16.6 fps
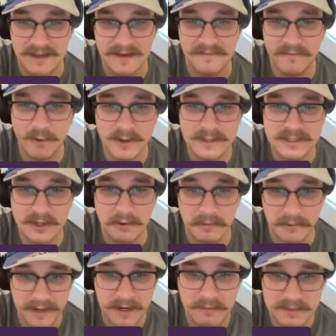for his
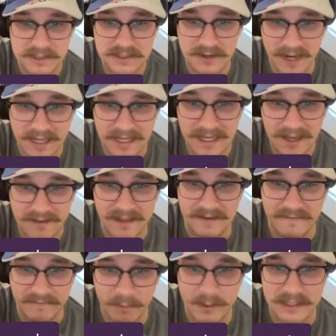career was striking out
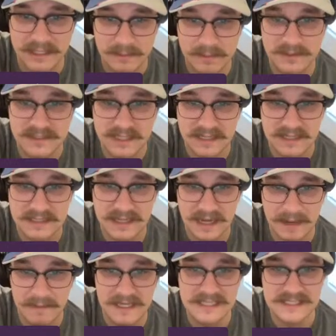like 14% of the
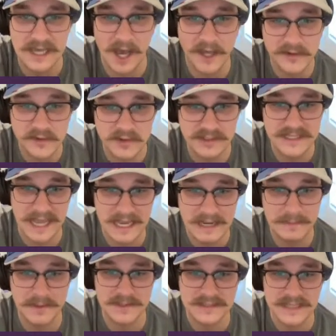time. He's under
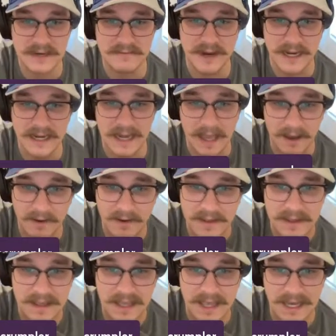10% right now.
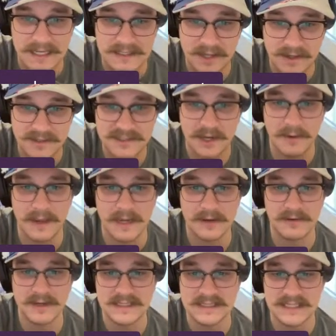And he's also
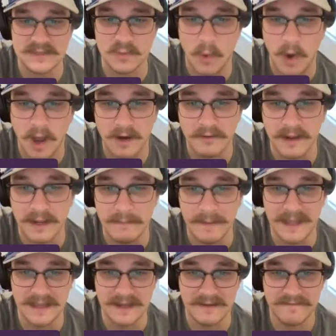increased his walk rate
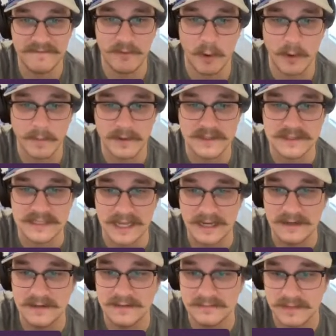by like
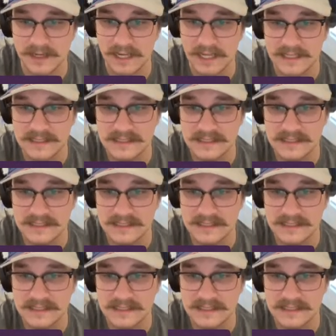4% against